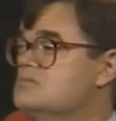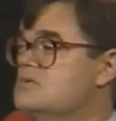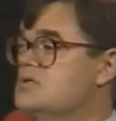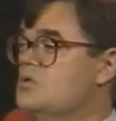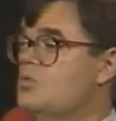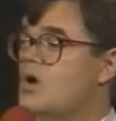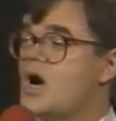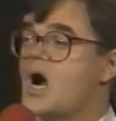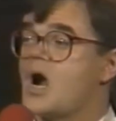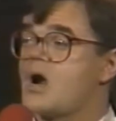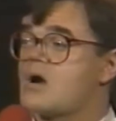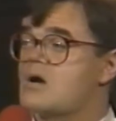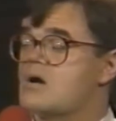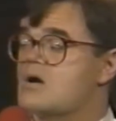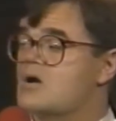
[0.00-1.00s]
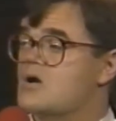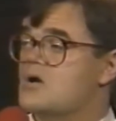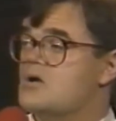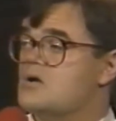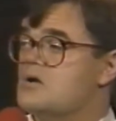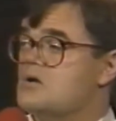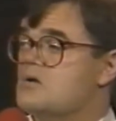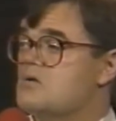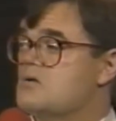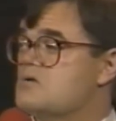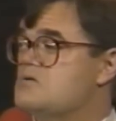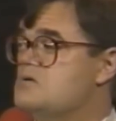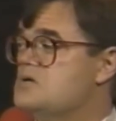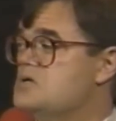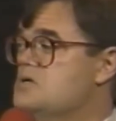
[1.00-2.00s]
Do you walk,
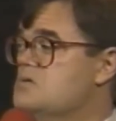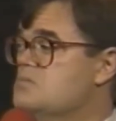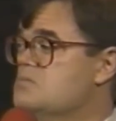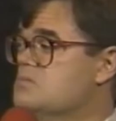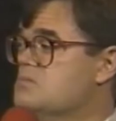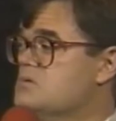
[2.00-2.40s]
or do you